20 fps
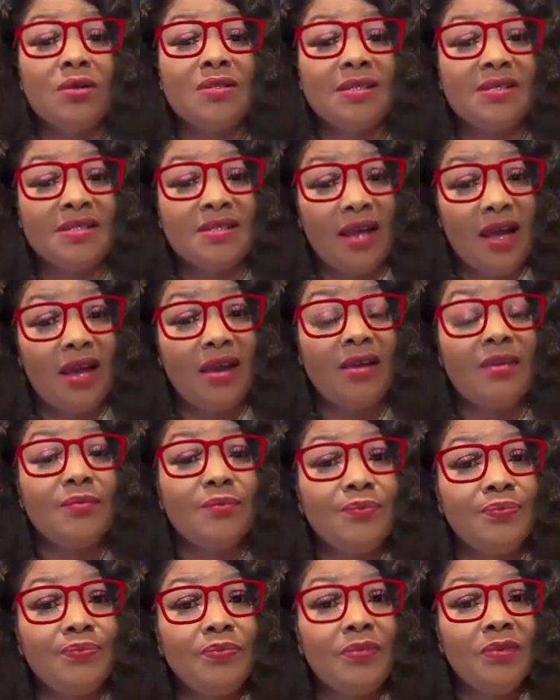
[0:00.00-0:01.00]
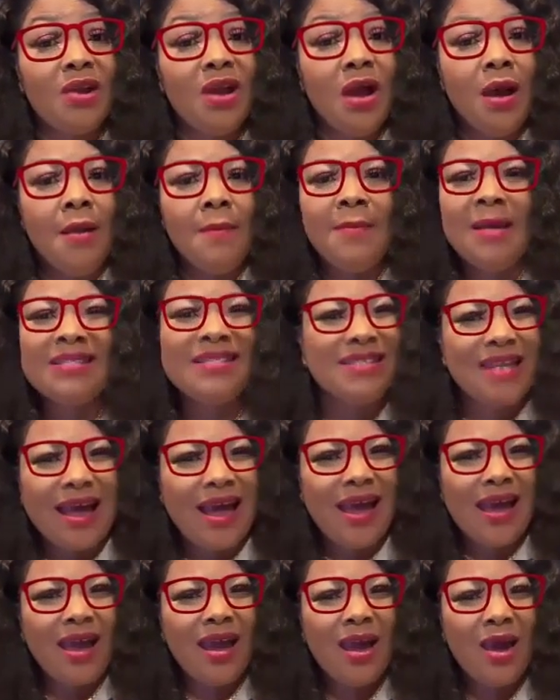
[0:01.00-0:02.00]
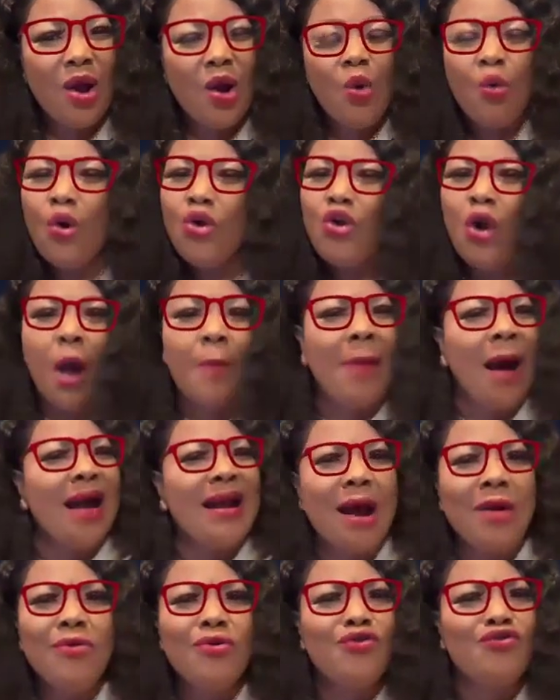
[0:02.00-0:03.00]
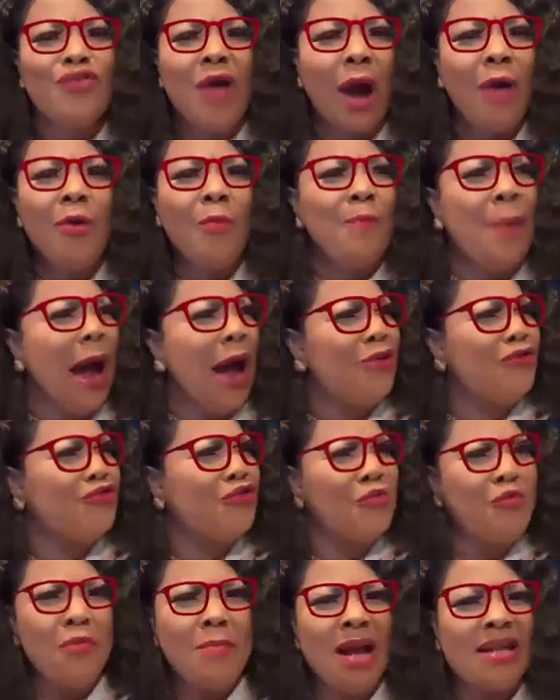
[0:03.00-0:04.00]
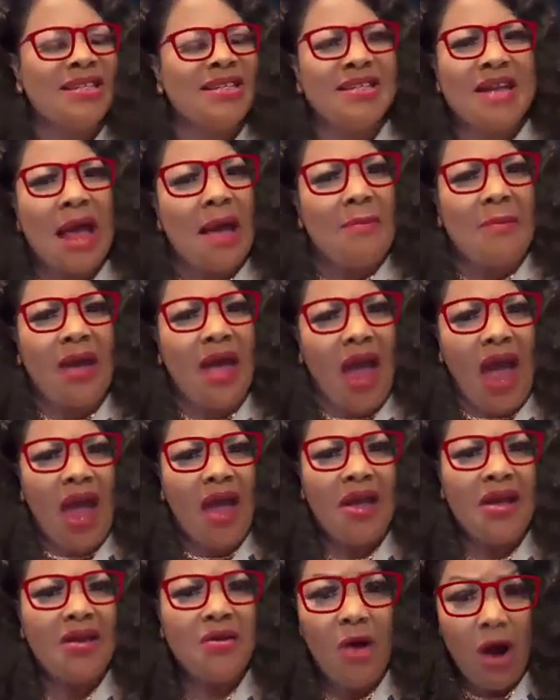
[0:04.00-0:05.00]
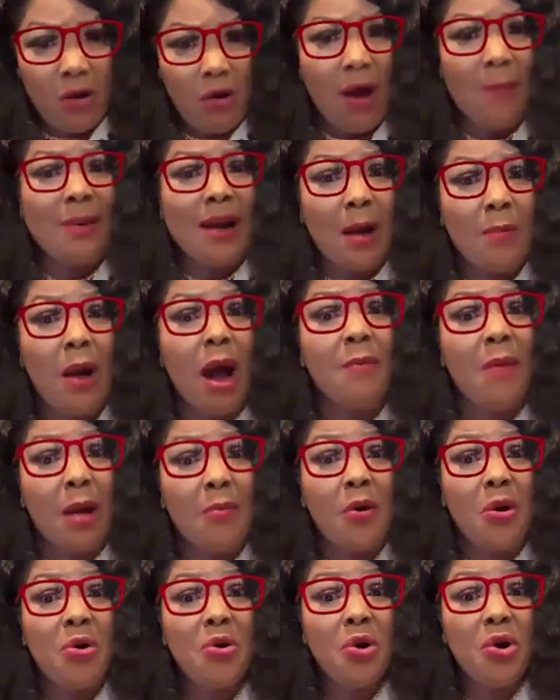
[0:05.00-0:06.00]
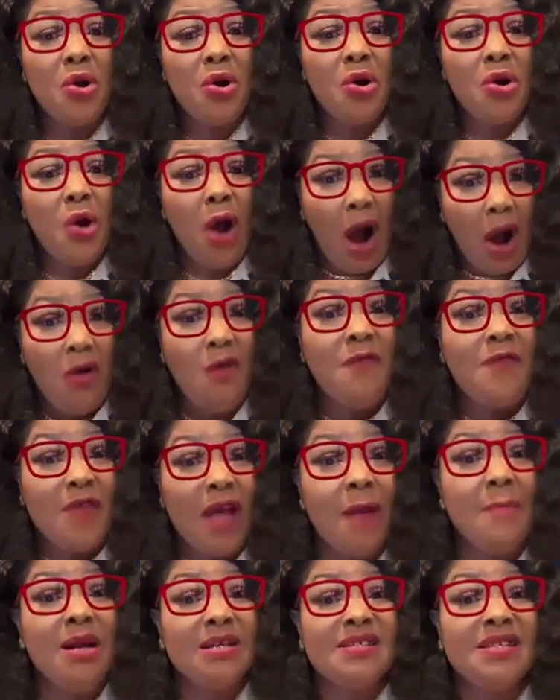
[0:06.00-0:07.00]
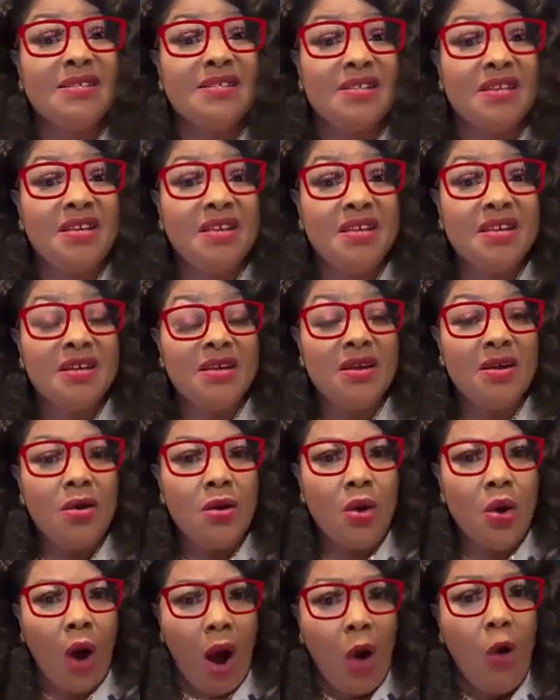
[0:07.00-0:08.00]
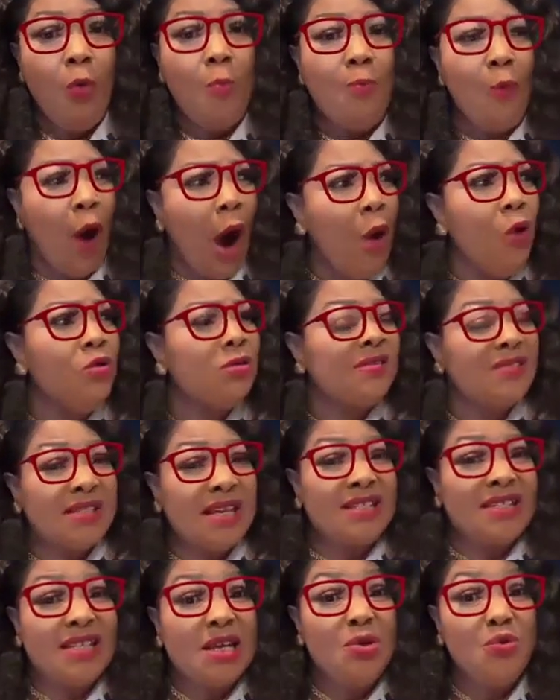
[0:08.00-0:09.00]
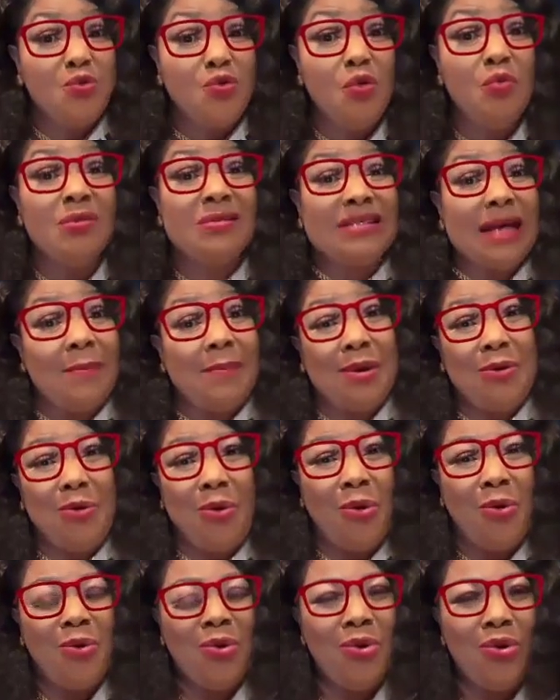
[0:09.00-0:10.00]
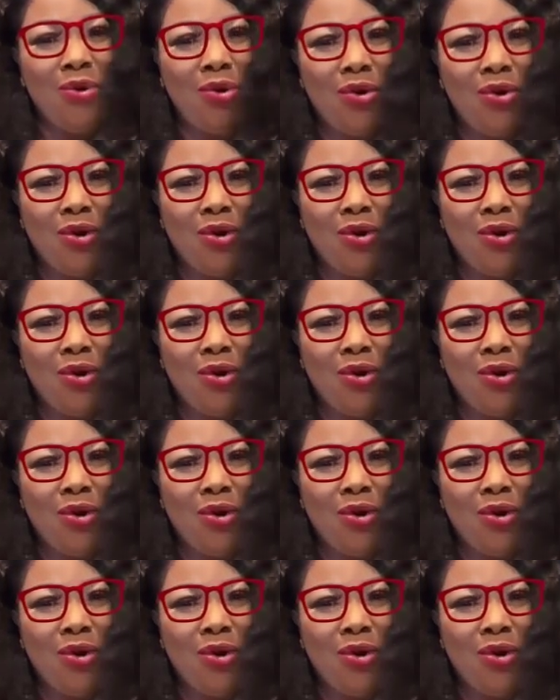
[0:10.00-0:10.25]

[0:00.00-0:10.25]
you want to say? Me say, who your banner won't chow bedroom at Tremia? Oh, Abraham, Mabo. Oh, fear, Messi. Oh, sitting room, Samuel.